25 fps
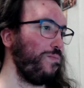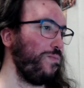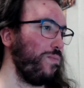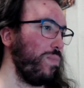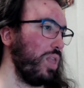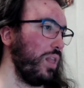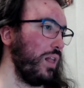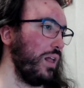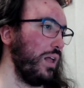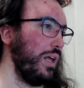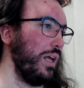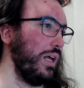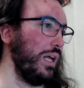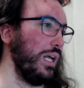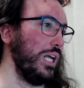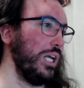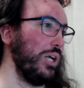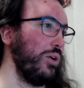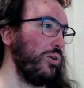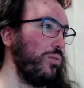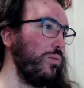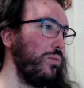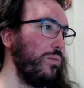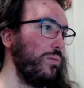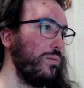
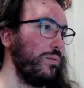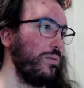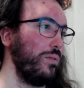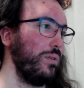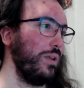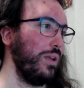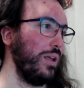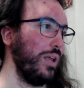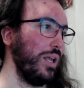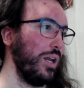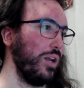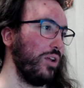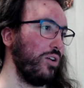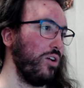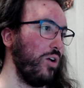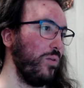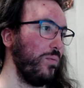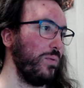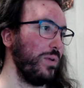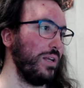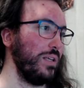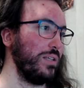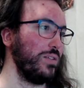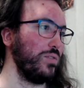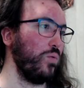And the comment
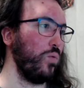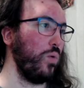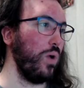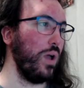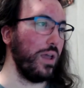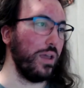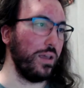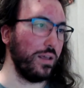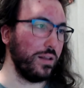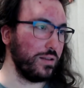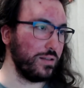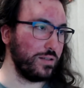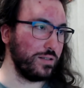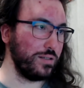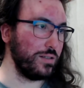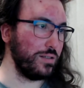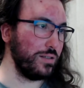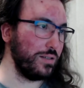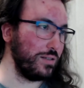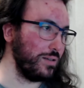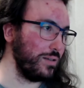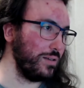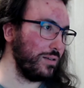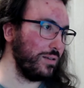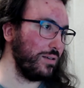is, wait,
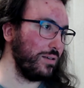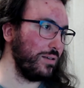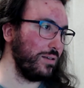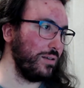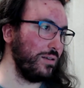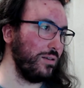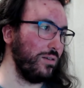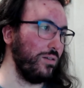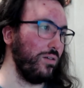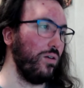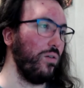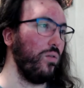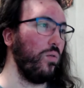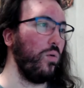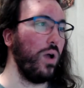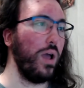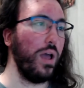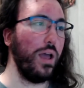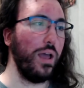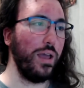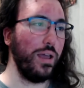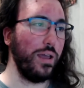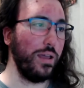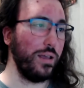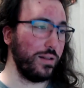
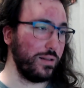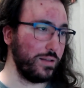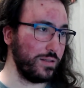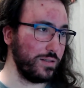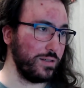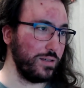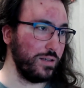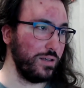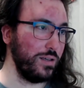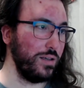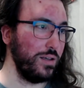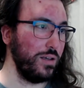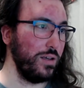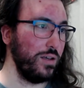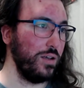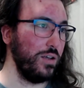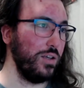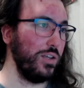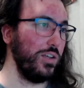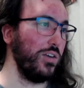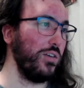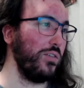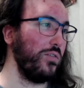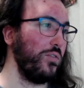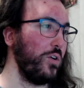
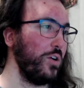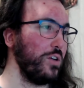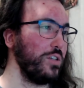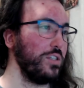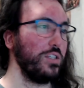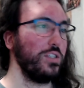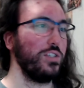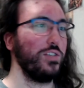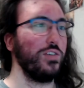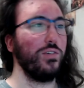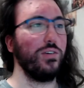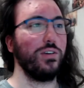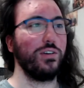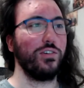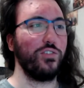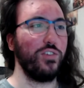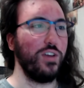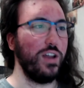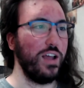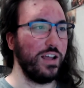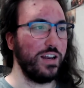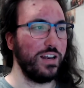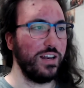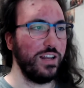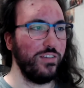your voice is so
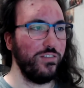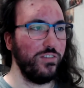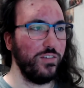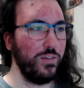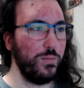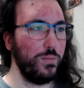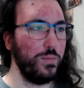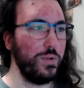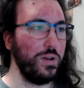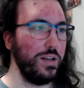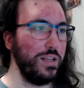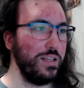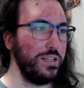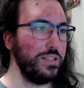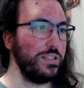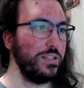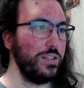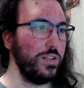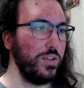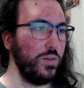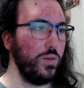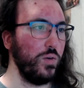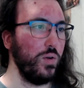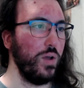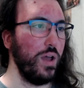attractive, please
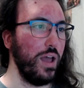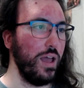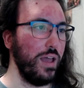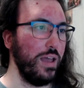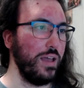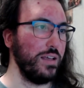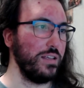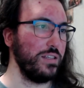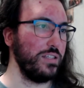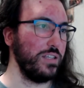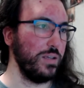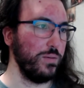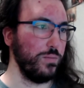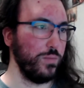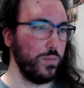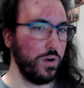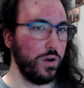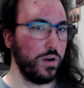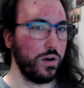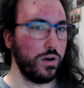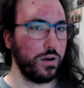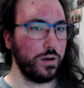do ASMR.